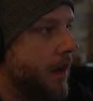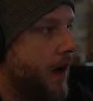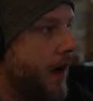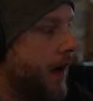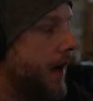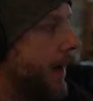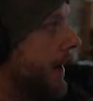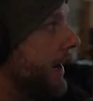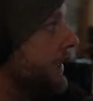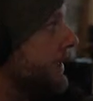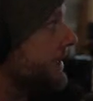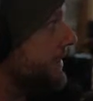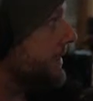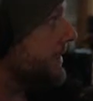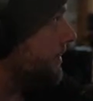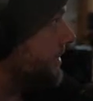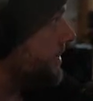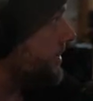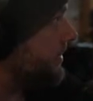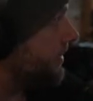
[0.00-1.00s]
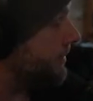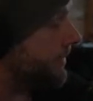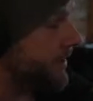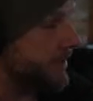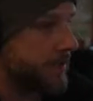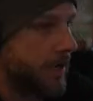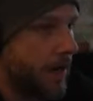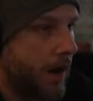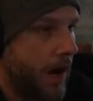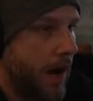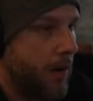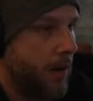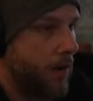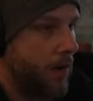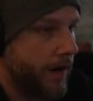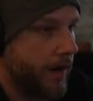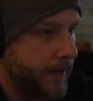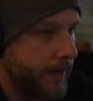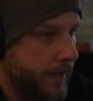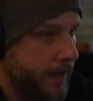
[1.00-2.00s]
I got to stop the stream because I want
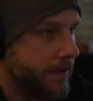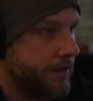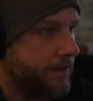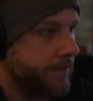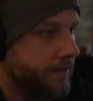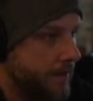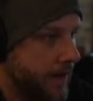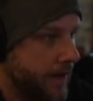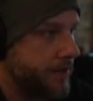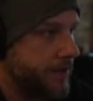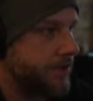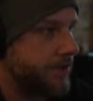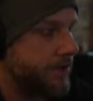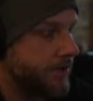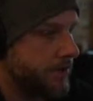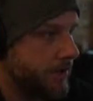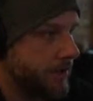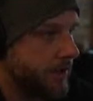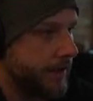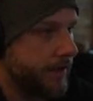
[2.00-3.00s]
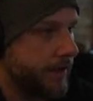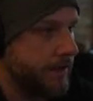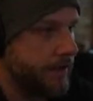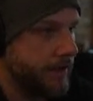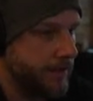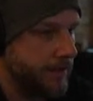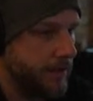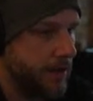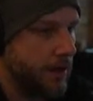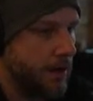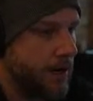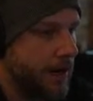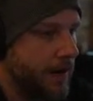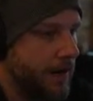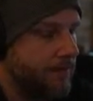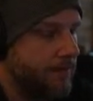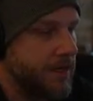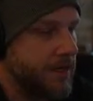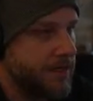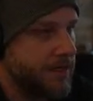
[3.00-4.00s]
to get a fresh, like archive
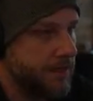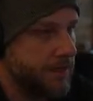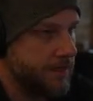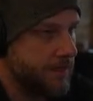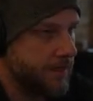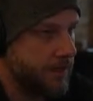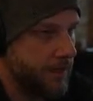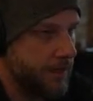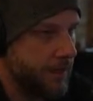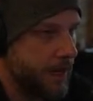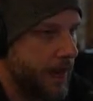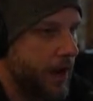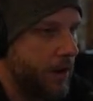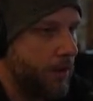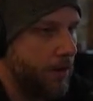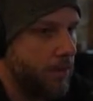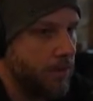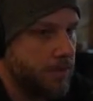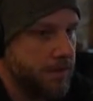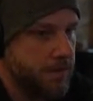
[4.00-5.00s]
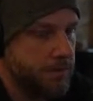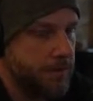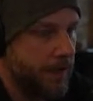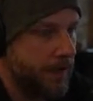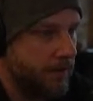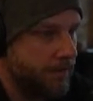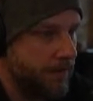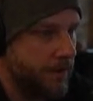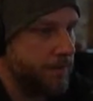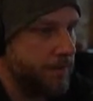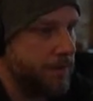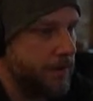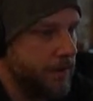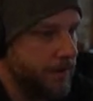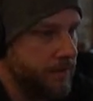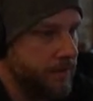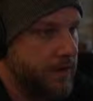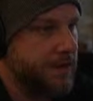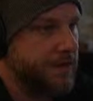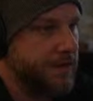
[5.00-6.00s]
this as the how it was made for the
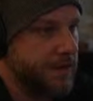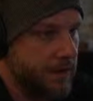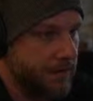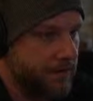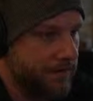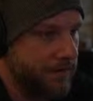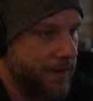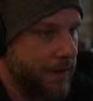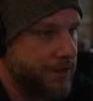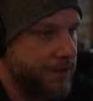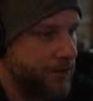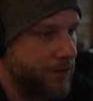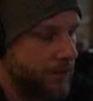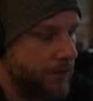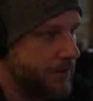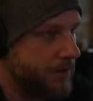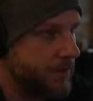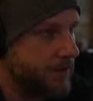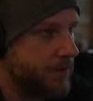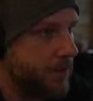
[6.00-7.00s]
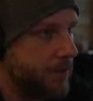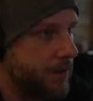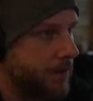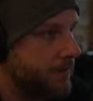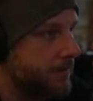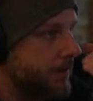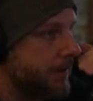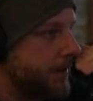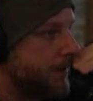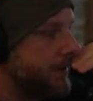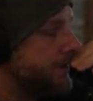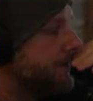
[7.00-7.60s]
previous and a fresh one starting for this.